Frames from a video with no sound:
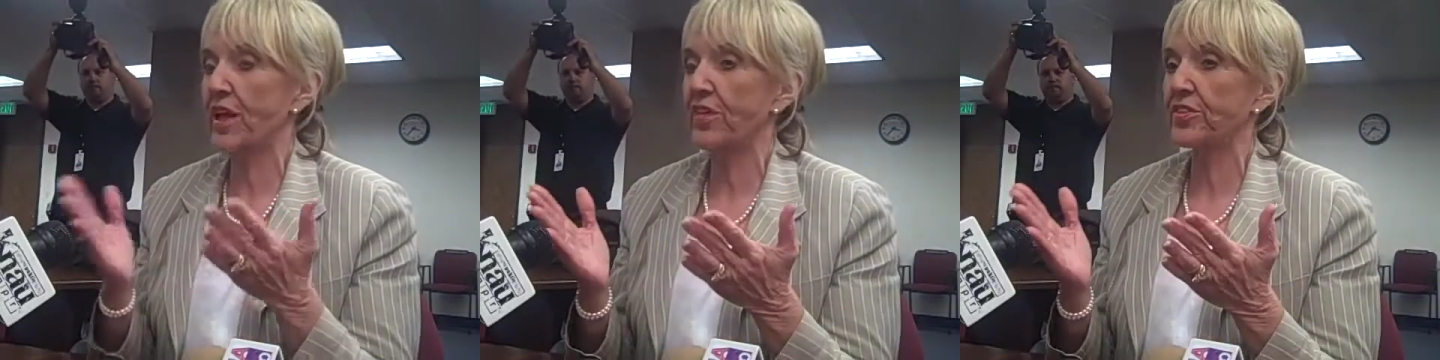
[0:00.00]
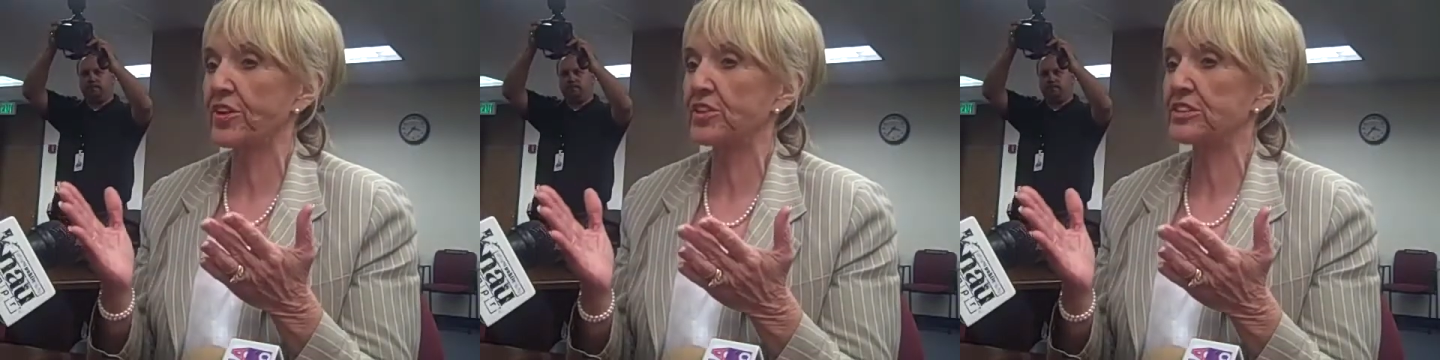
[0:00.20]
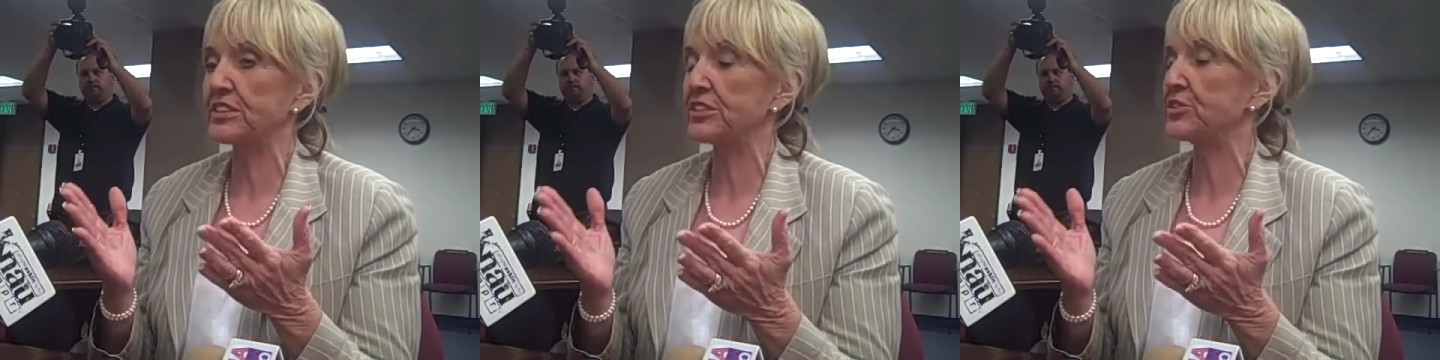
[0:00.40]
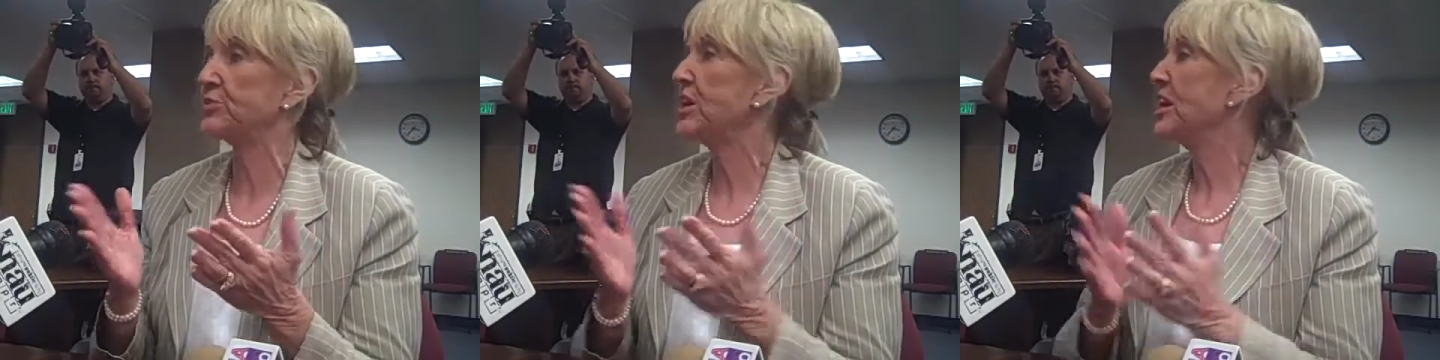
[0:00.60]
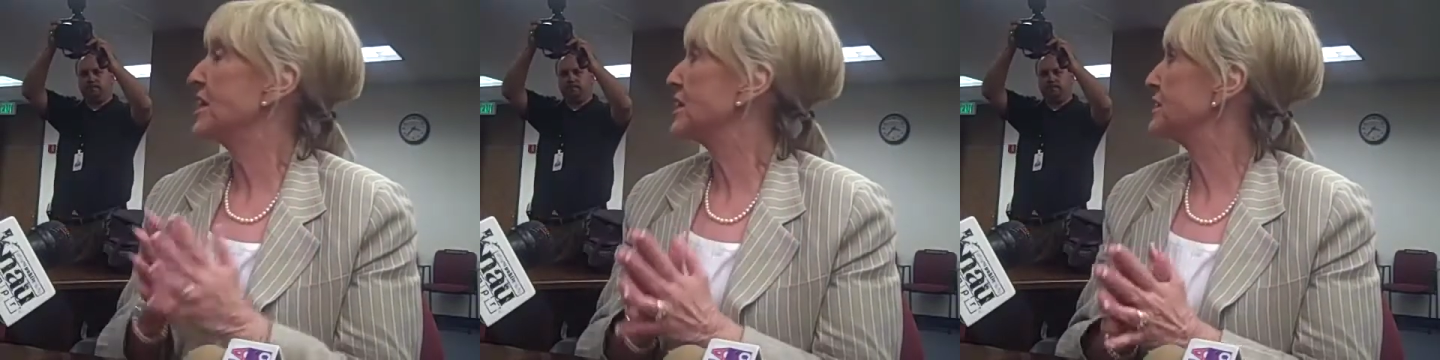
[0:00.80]
out there do
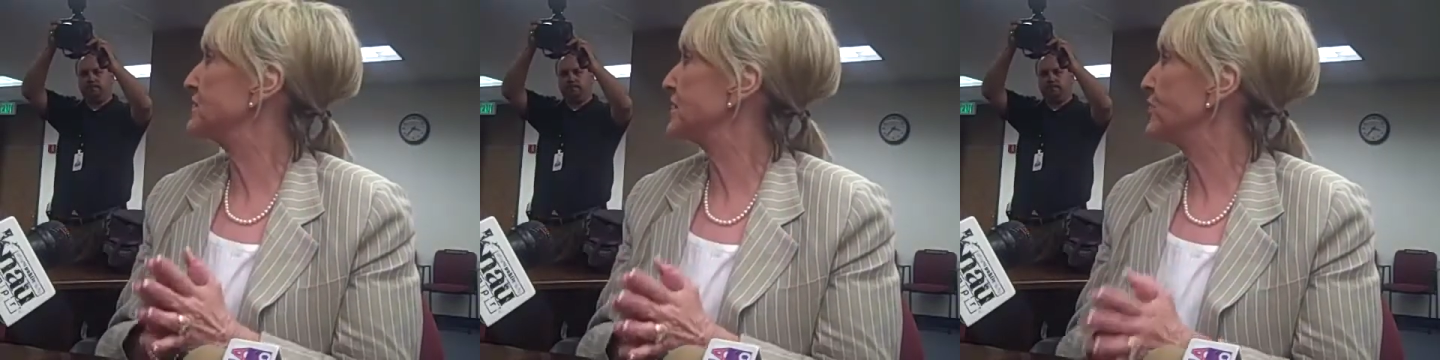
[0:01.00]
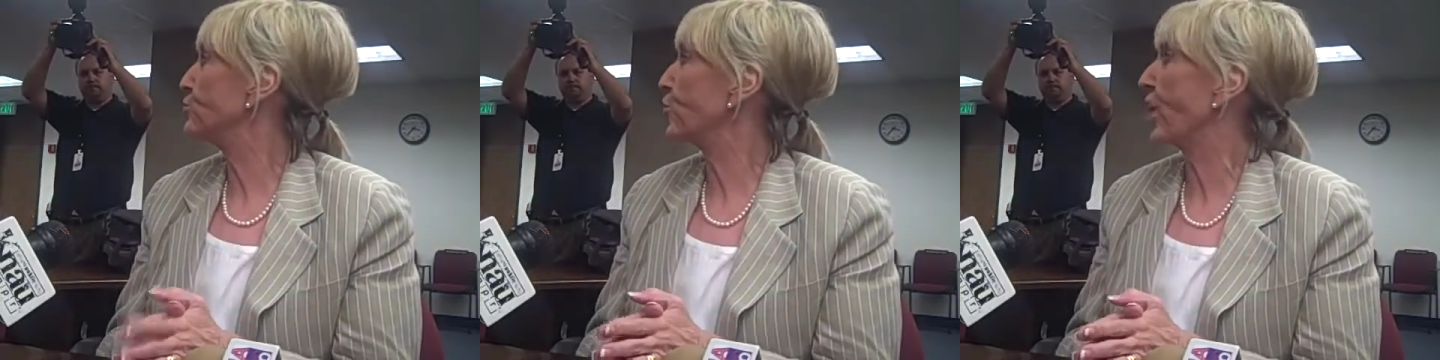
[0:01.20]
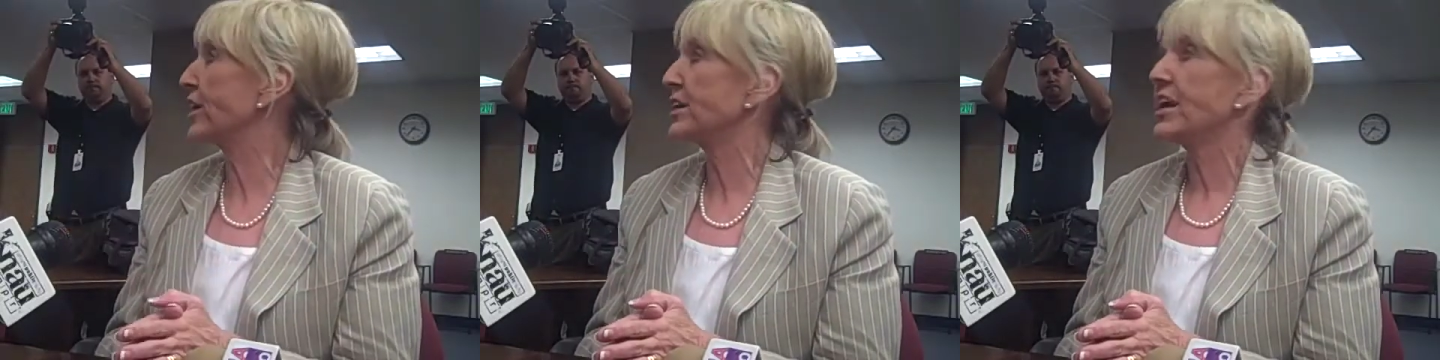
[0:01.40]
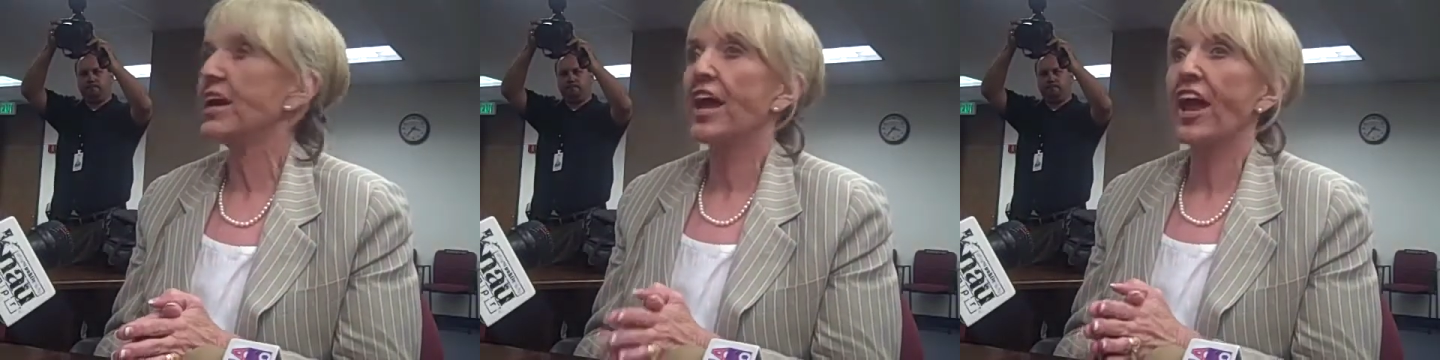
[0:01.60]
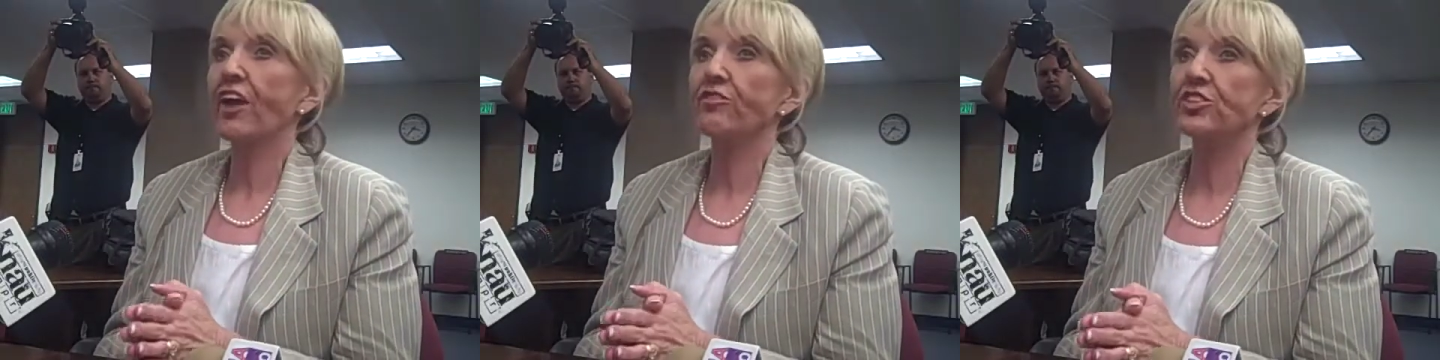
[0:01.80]
indeed want
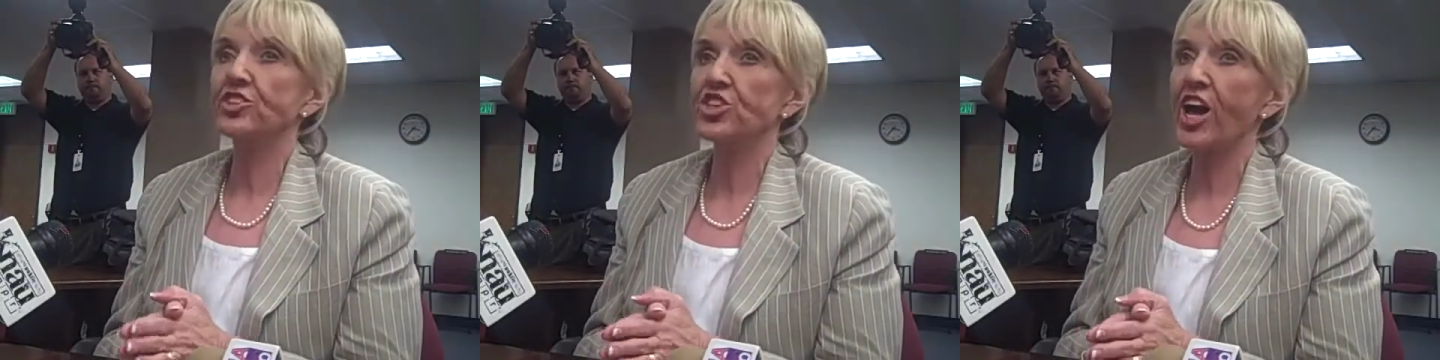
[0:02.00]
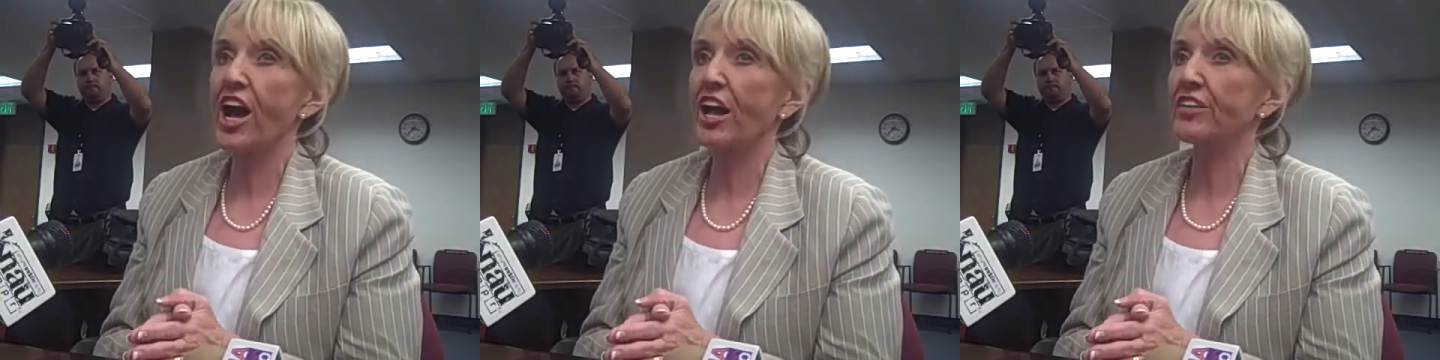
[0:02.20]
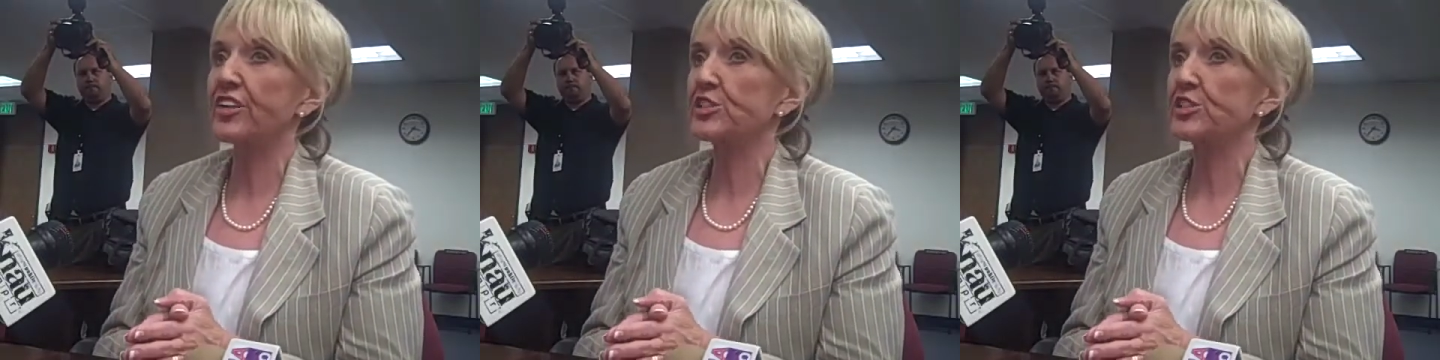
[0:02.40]
every child